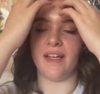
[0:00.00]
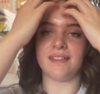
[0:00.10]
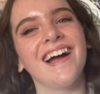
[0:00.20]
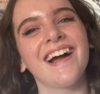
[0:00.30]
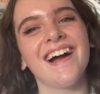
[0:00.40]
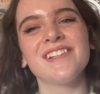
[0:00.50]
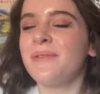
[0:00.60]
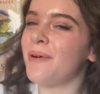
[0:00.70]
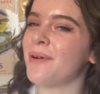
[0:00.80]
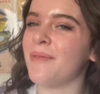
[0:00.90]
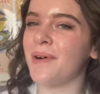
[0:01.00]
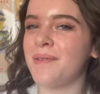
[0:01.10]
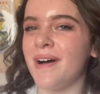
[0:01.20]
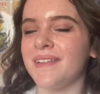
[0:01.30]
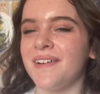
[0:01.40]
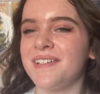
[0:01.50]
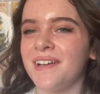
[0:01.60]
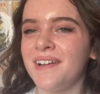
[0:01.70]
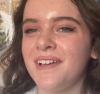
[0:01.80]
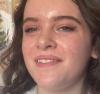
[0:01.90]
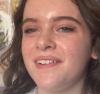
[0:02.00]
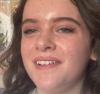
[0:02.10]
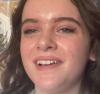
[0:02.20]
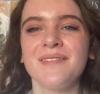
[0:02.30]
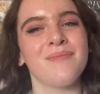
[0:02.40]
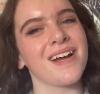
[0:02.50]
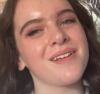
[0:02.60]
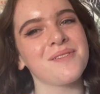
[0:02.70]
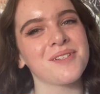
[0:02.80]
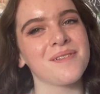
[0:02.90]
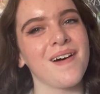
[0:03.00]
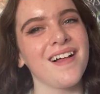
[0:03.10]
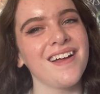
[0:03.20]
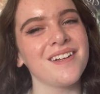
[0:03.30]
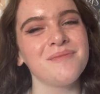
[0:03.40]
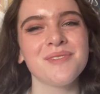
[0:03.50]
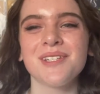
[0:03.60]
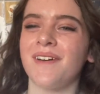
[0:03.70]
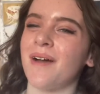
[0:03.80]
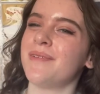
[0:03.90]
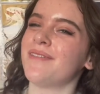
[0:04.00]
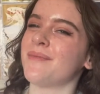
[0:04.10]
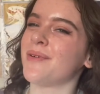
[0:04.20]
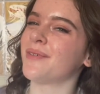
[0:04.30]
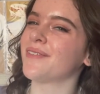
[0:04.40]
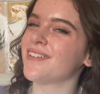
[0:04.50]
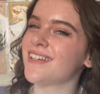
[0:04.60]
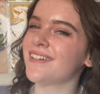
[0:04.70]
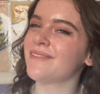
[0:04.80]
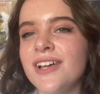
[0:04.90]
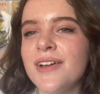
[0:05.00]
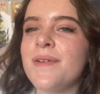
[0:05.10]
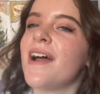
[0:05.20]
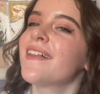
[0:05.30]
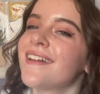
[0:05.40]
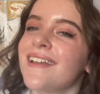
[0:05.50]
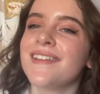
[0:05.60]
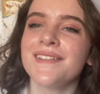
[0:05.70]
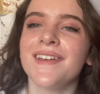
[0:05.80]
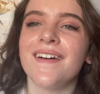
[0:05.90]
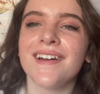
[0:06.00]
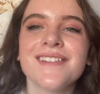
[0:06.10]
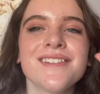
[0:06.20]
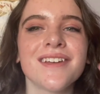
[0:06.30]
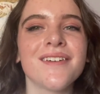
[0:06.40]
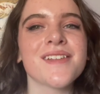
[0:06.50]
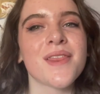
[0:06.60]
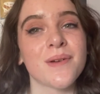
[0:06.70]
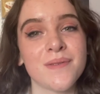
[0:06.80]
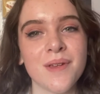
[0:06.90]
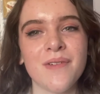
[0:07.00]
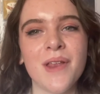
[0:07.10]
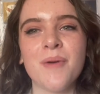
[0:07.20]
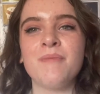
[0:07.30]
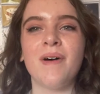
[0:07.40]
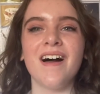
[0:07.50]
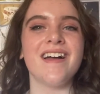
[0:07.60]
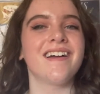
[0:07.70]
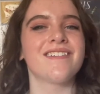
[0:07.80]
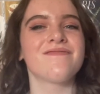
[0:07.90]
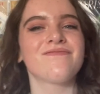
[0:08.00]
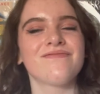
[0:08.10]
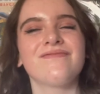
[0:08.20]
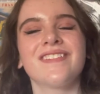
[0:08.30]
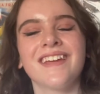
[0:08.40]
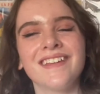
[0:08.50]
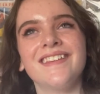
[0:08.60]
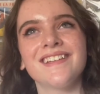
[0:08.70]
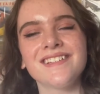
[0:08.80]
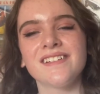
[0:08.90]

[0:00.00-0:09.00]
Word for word: Hi guys, welcome, welcome back to my channel. If you're new here, my name is Isabella and I'm so happy you on my channel. So you guys clicked on this video because you saw it was a thrifting video, but this,